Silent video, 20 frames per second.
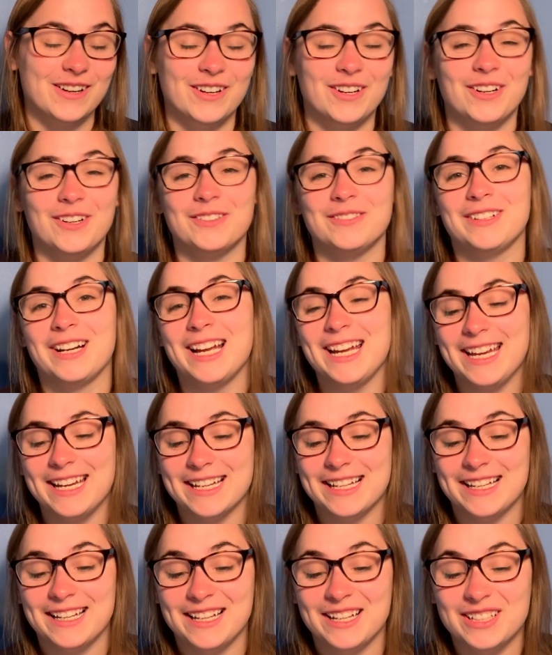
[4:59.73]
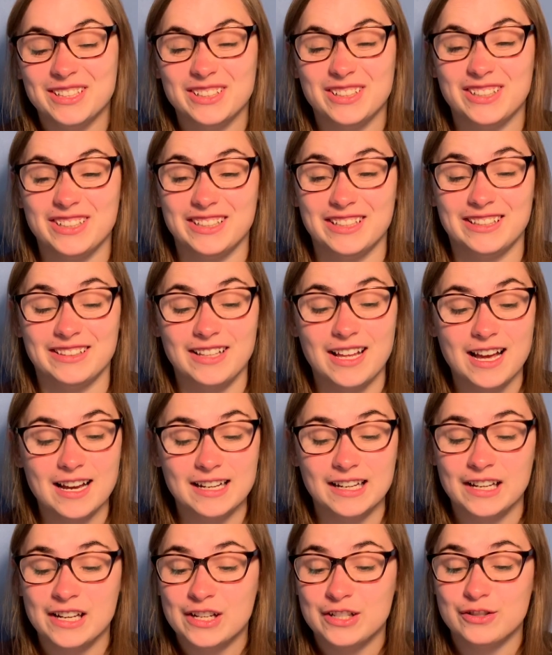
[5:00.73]
All right, good
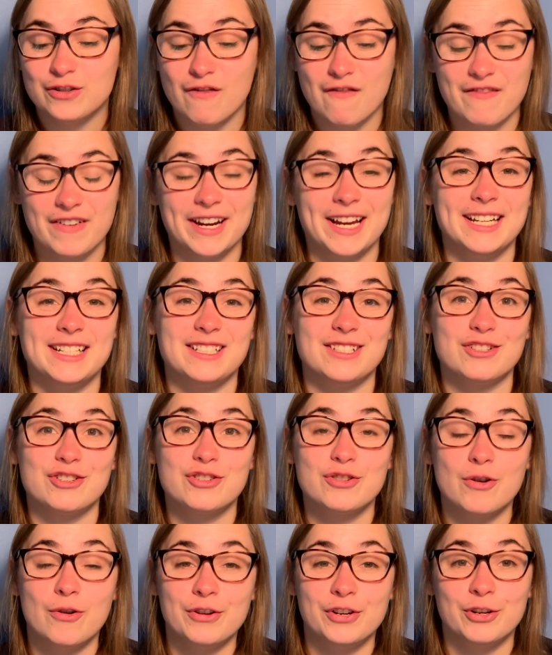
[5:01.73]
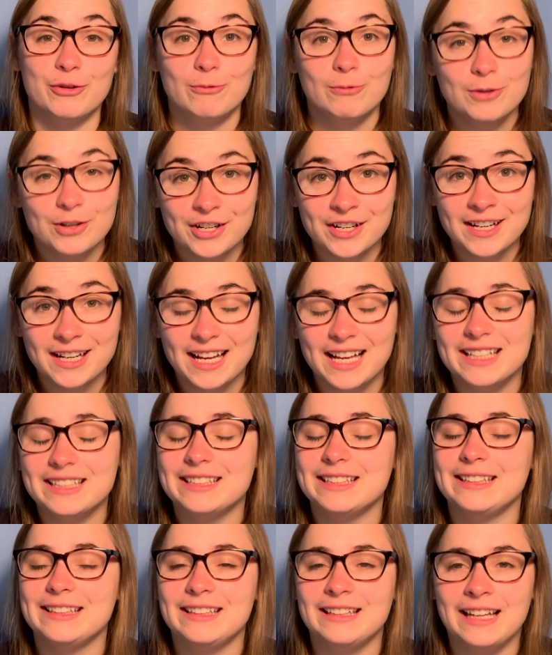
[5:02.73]
luck. Don't forget to show your work,
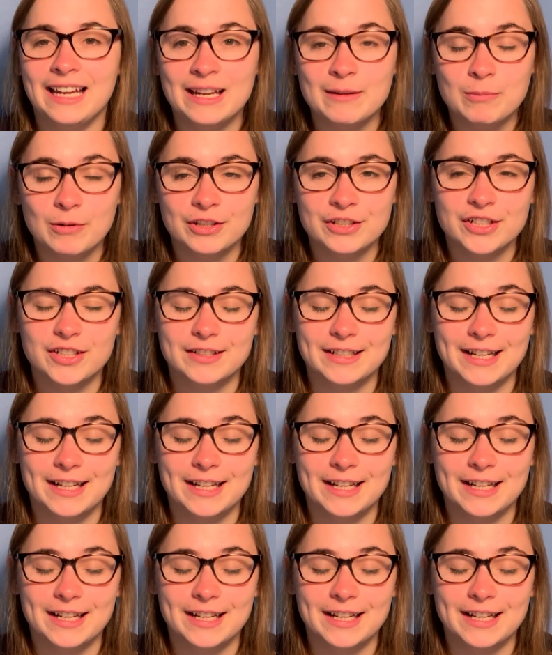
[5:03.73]
label your